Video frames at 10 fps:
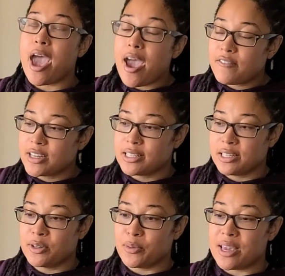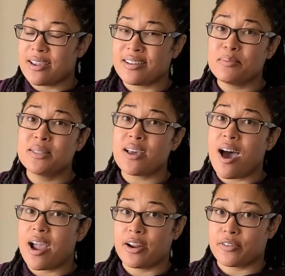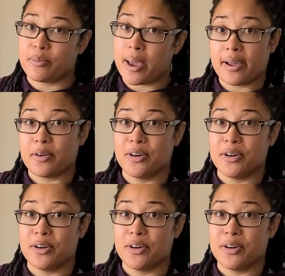every single week, and I'm tired of buying